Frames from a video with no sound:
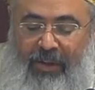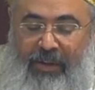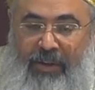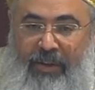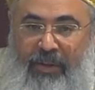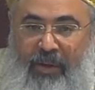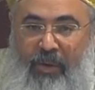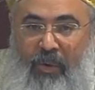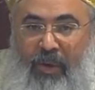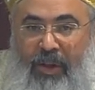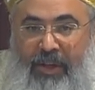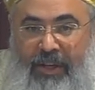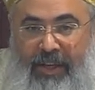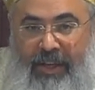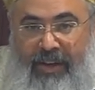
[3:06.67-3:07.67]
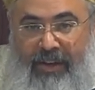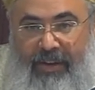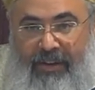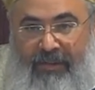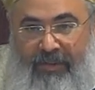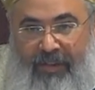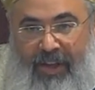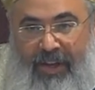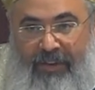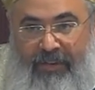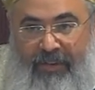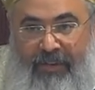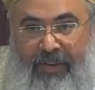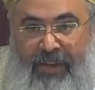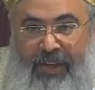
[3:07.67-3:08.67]
the quality of life,
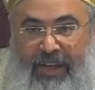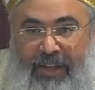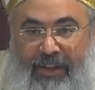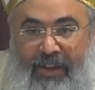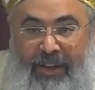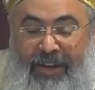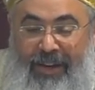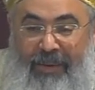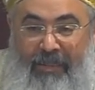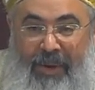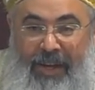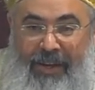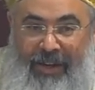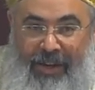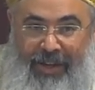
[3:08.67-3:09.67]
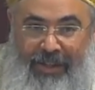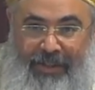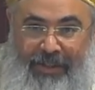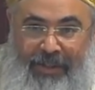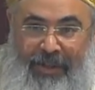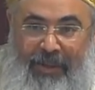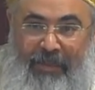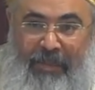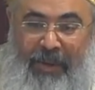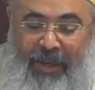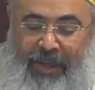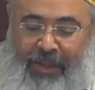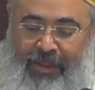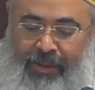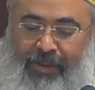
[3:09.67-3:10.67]
not in my eyes, but
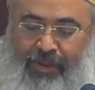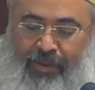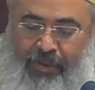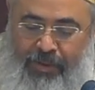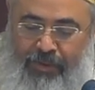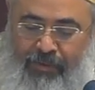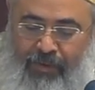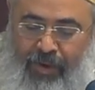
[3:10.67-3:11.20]
in those of God.